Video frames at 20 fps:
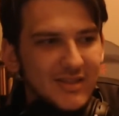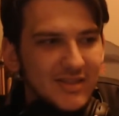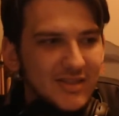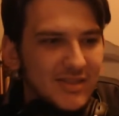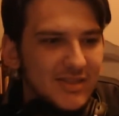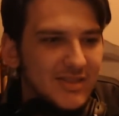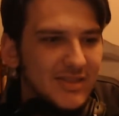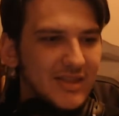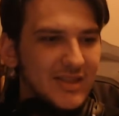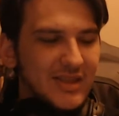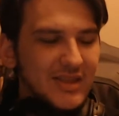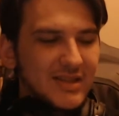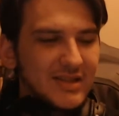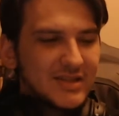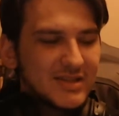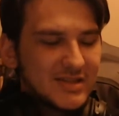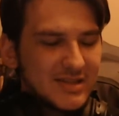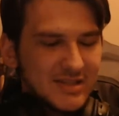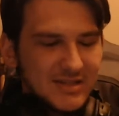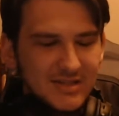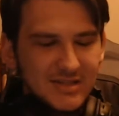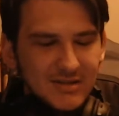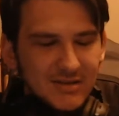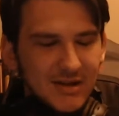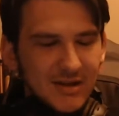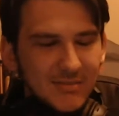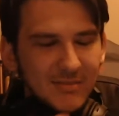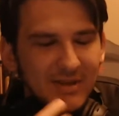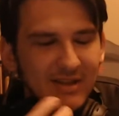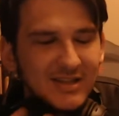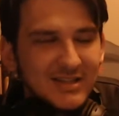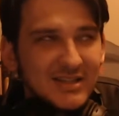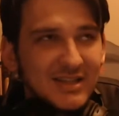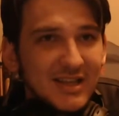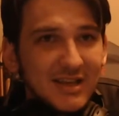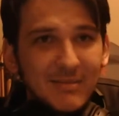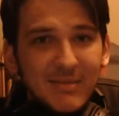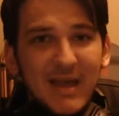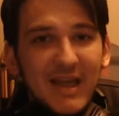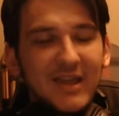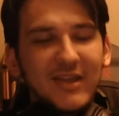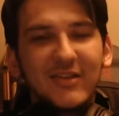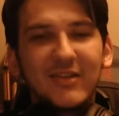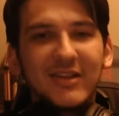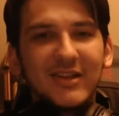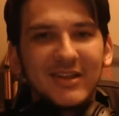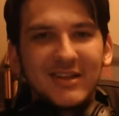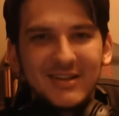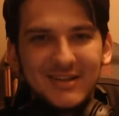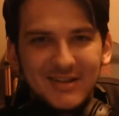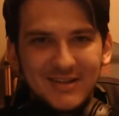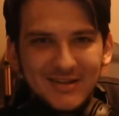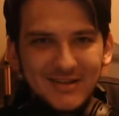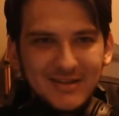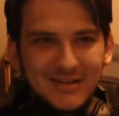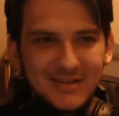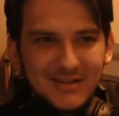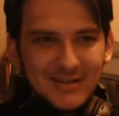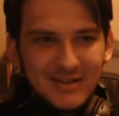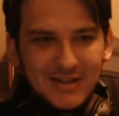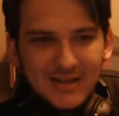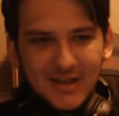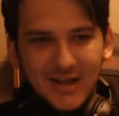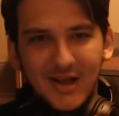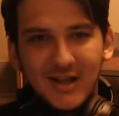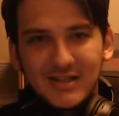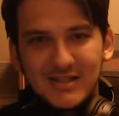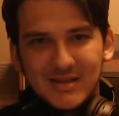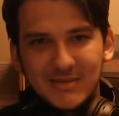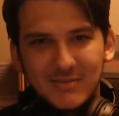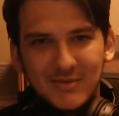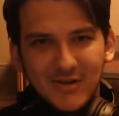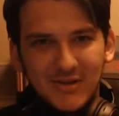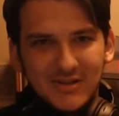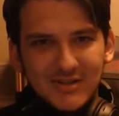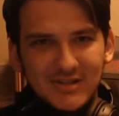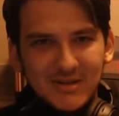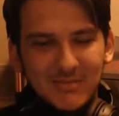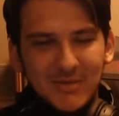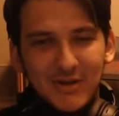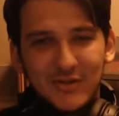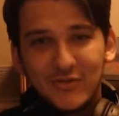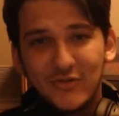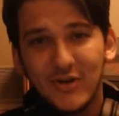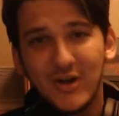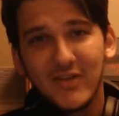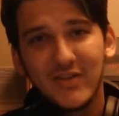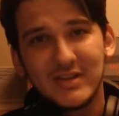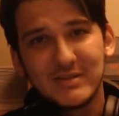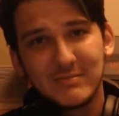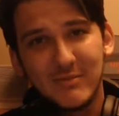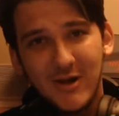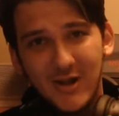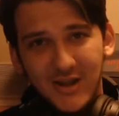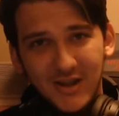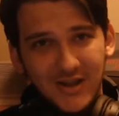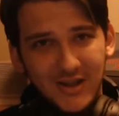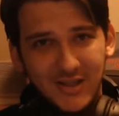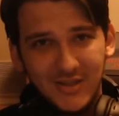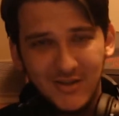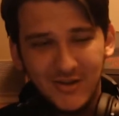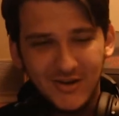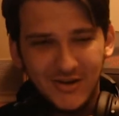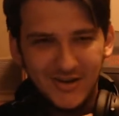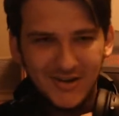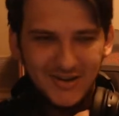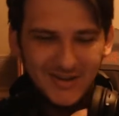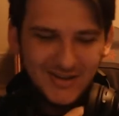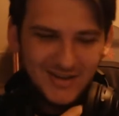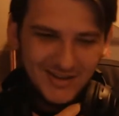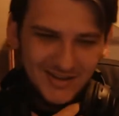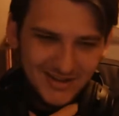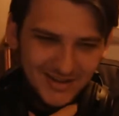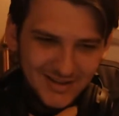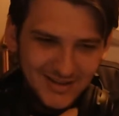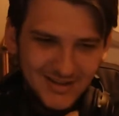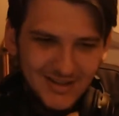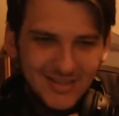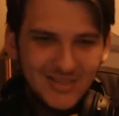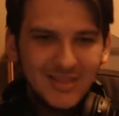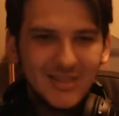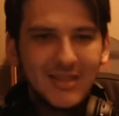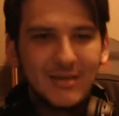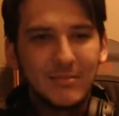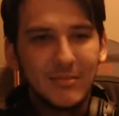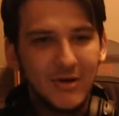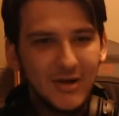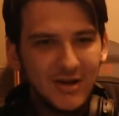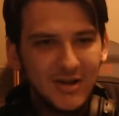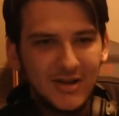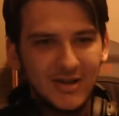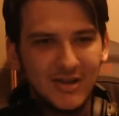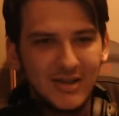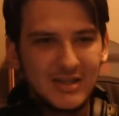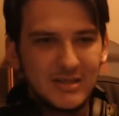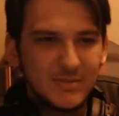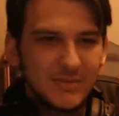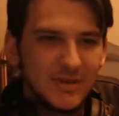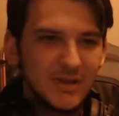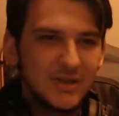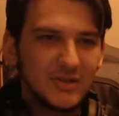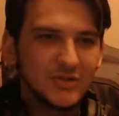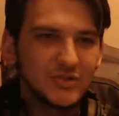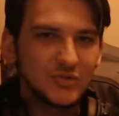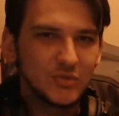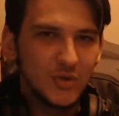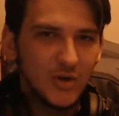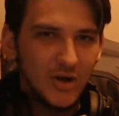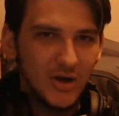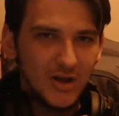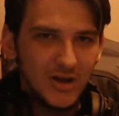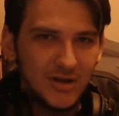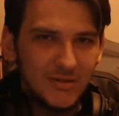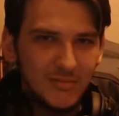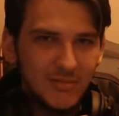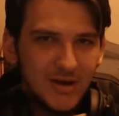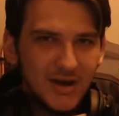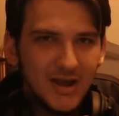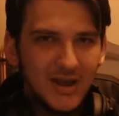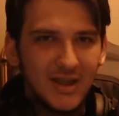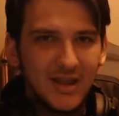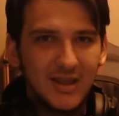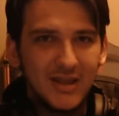these amazing, immaculate concept arts. I'm not drawing this manga either. The manga is being drawn by a